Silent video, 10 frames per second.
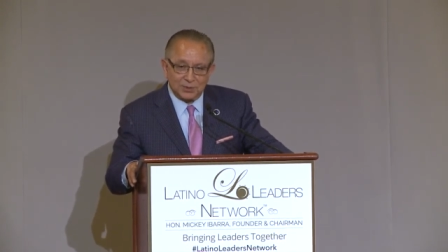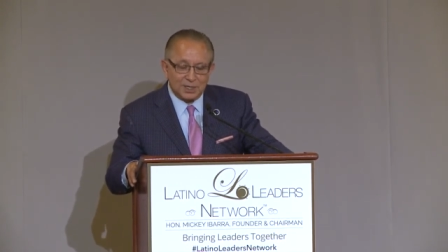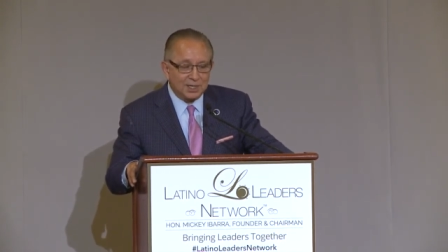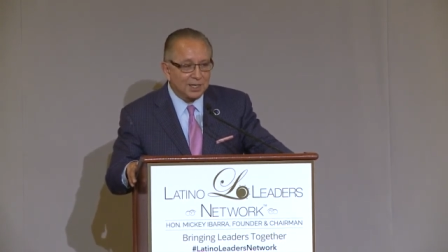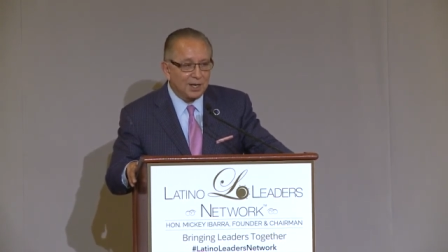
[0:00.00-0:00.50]

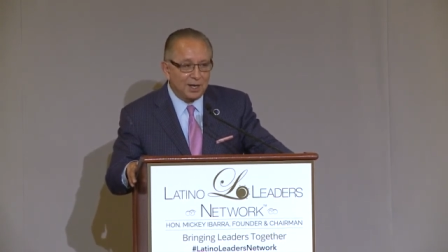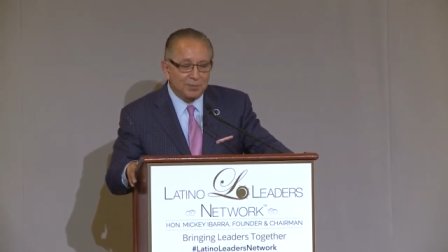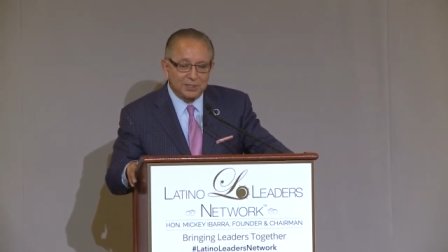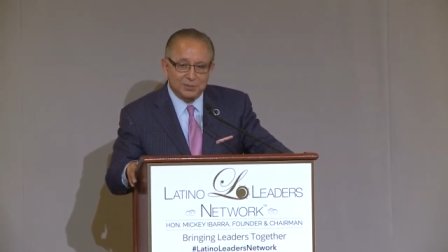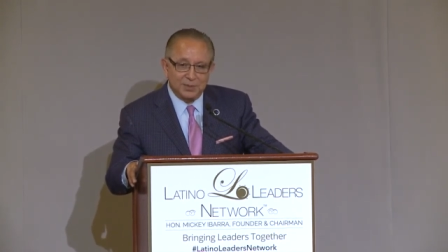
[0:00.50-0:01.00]
What an
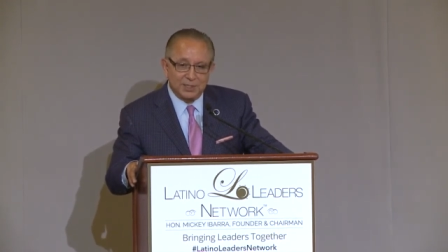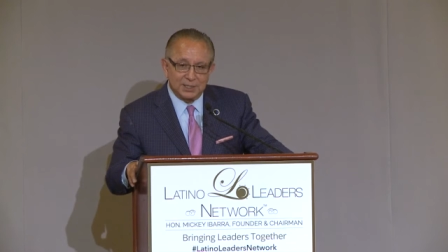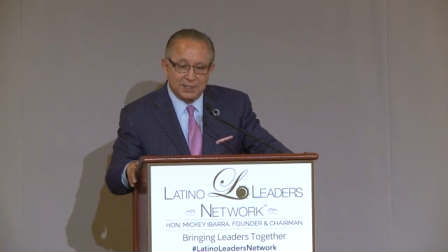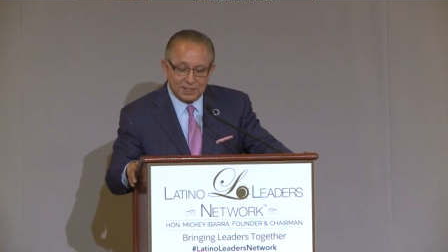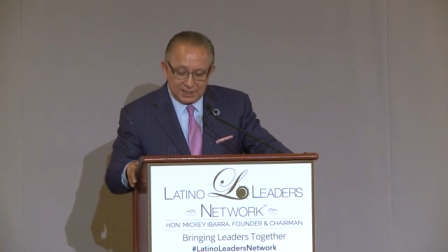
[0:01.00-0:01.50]
accomplishment,
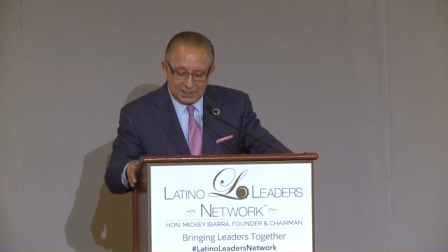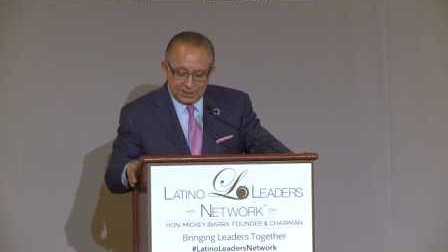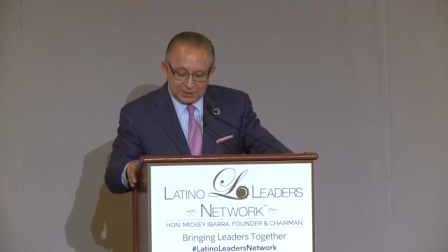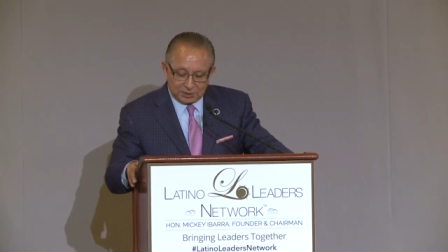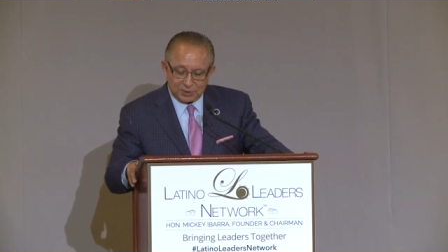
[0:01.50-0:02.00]
and
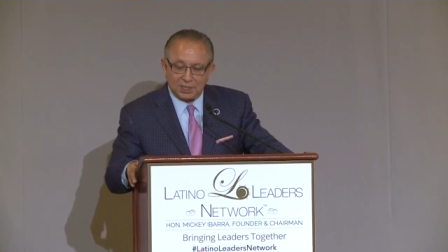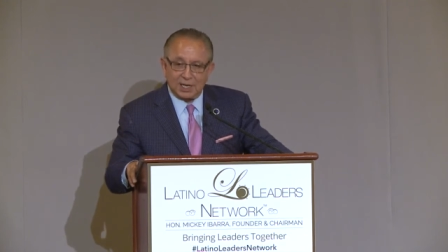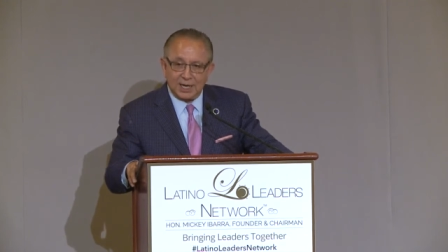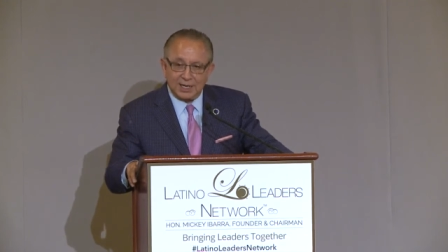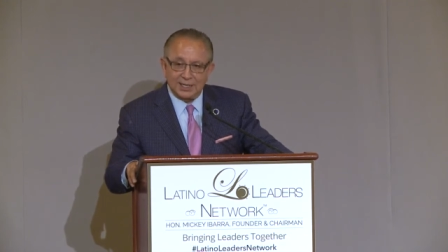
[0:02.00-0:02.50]
so
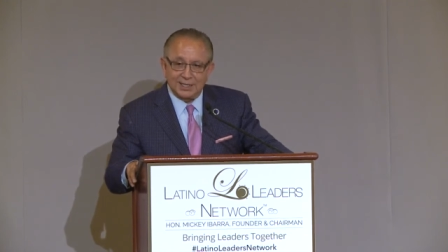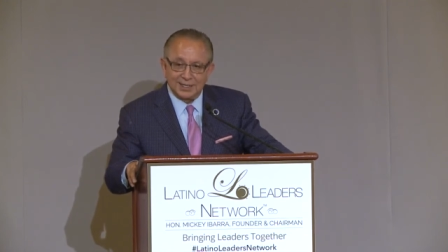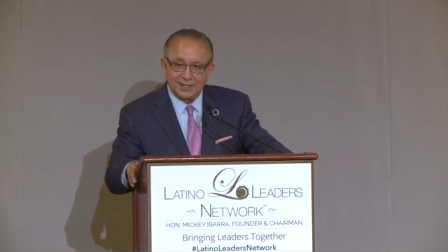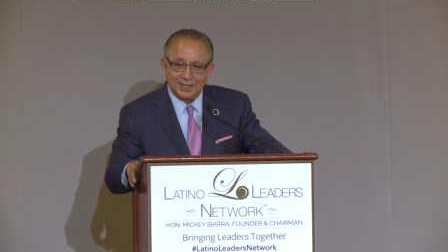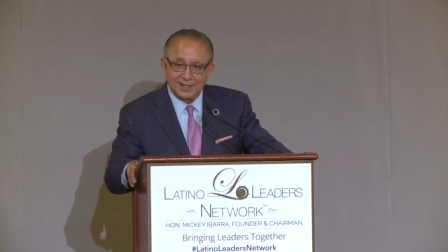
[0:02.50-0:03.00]
delighted
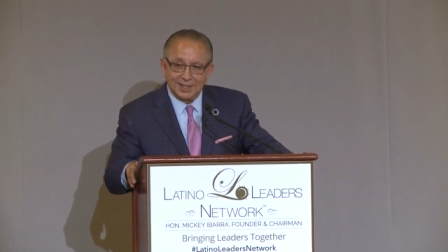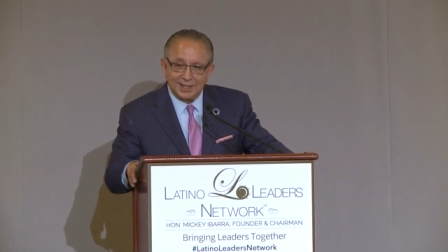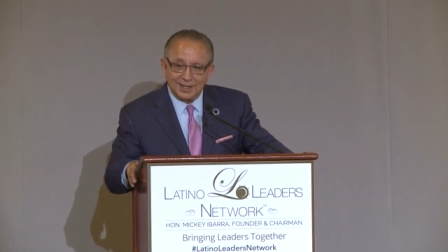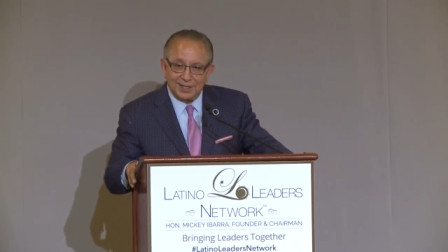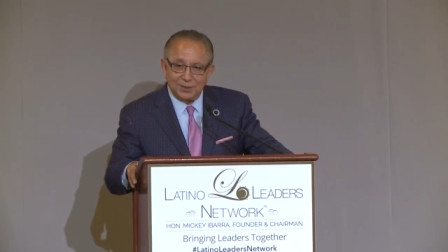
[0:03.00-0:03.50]

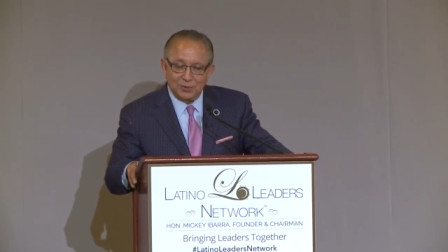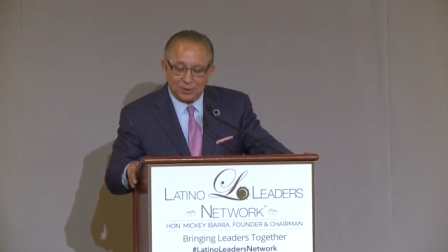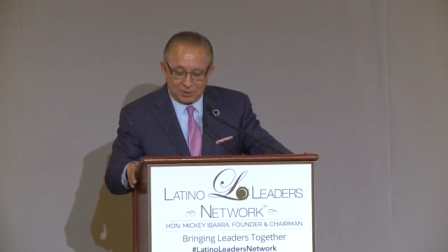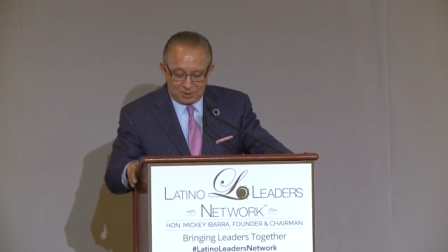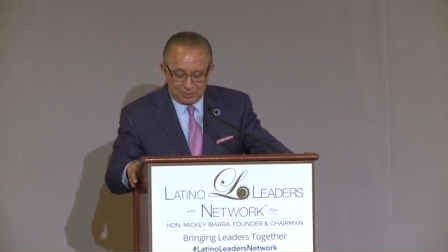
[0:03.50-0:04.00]
that you
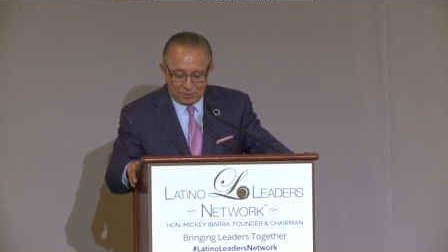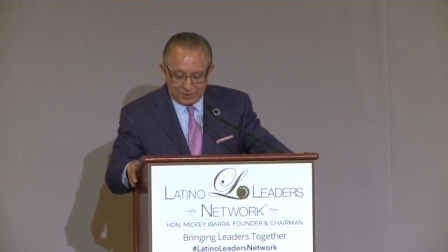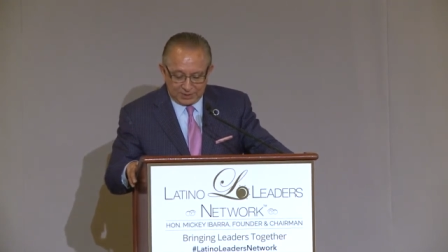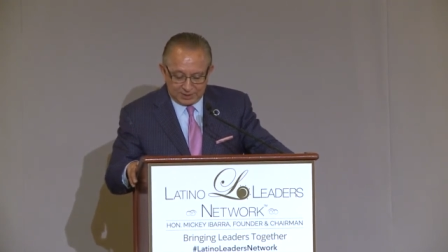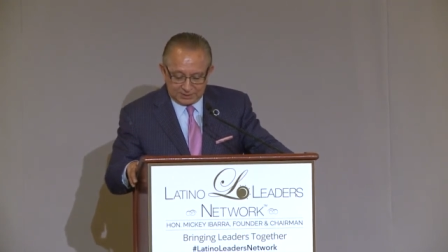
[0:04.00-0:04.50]
were
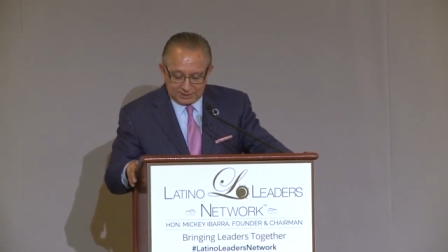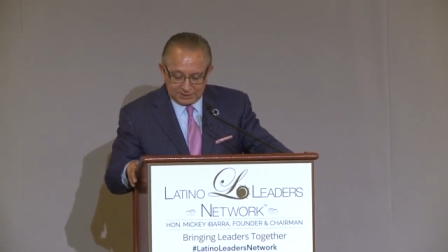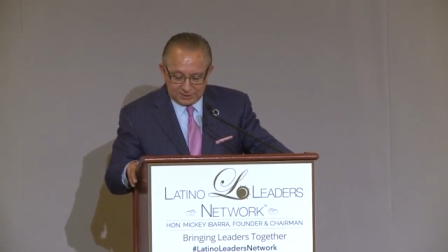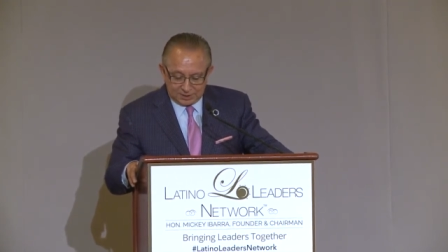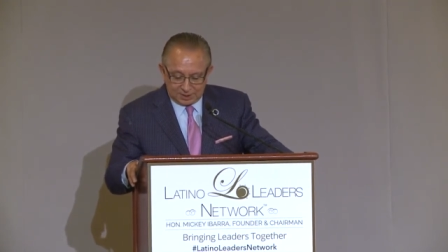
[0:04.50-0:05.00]
with us,
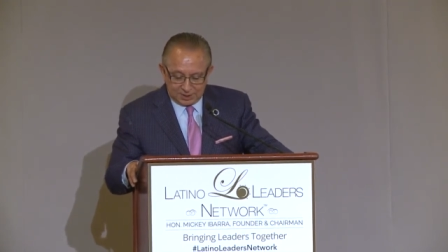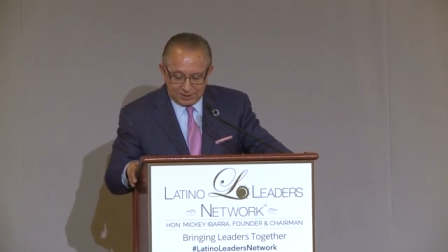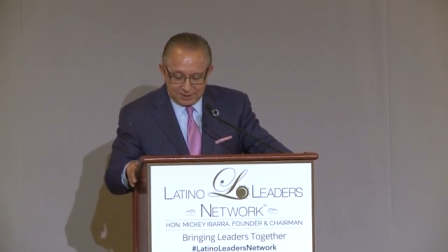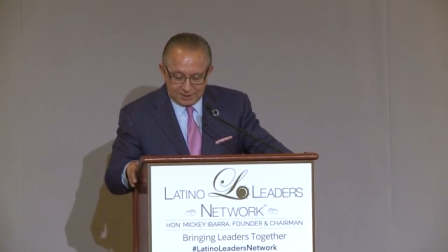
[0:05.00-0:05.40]
Sean.